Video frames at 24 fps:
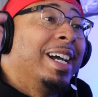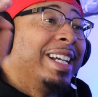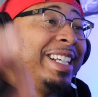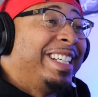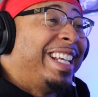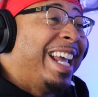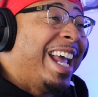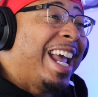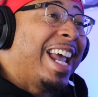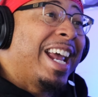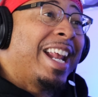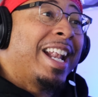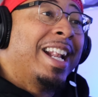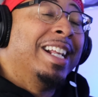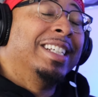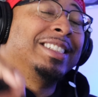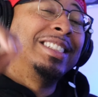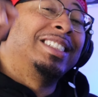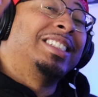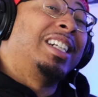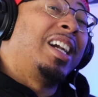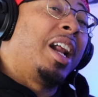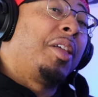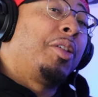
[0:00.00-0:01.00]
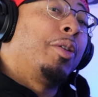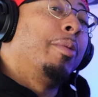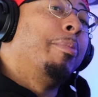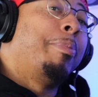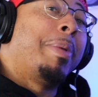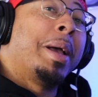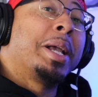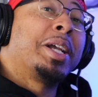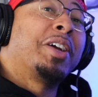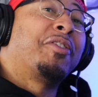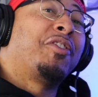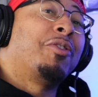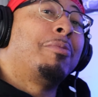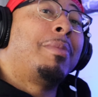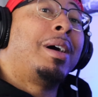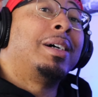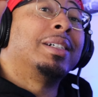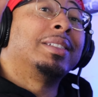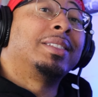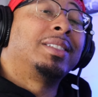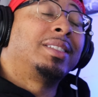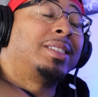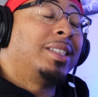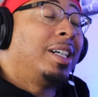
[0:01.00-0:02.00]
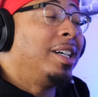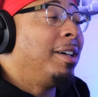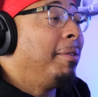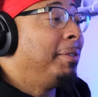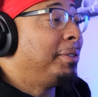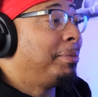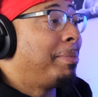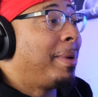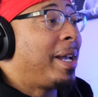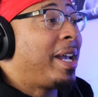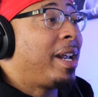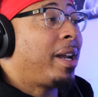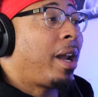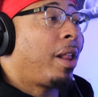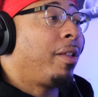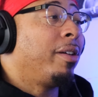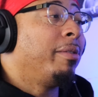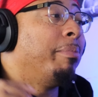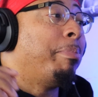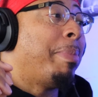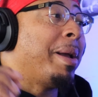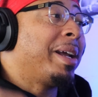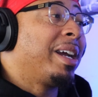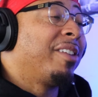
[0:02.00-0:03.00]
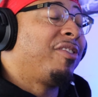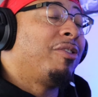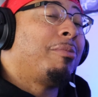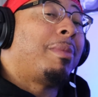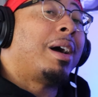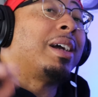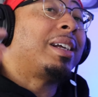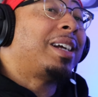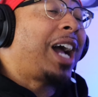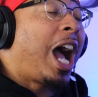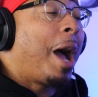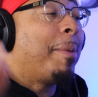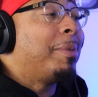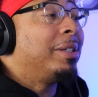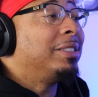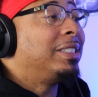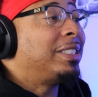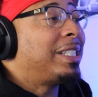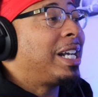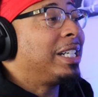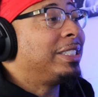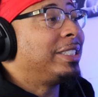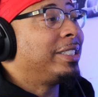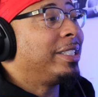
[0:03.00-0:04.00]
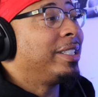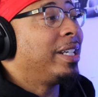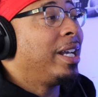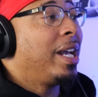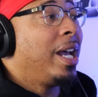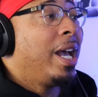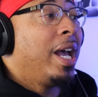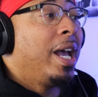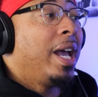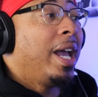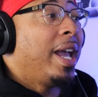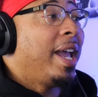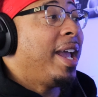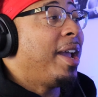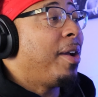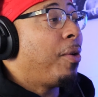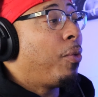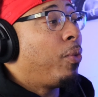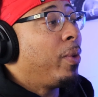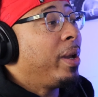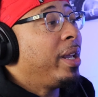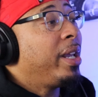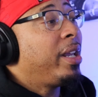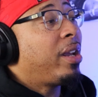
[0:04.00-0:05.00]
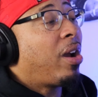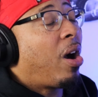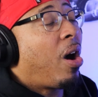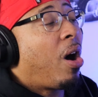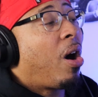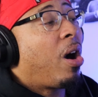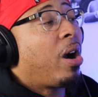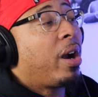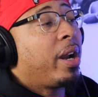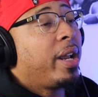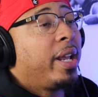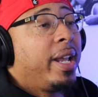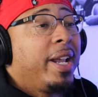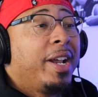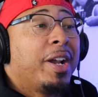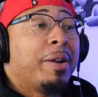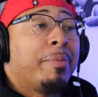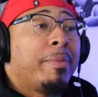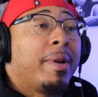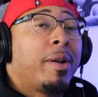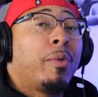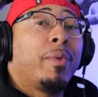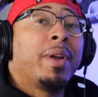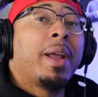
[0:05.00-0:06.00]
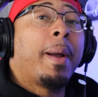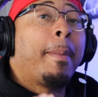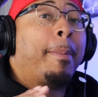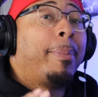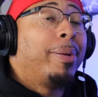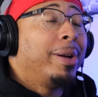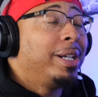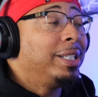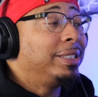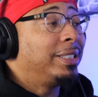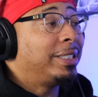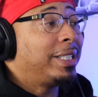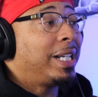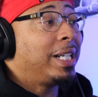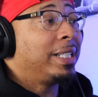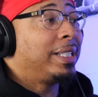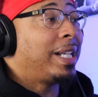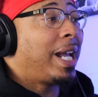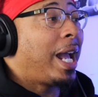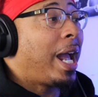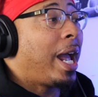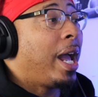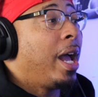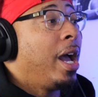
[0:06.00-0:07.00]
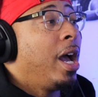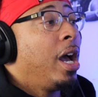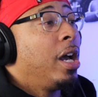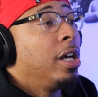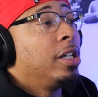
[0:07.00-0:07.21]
again, this is another banger for my subs, man, another banger for my comment section, and we are here, man. We appreciate that.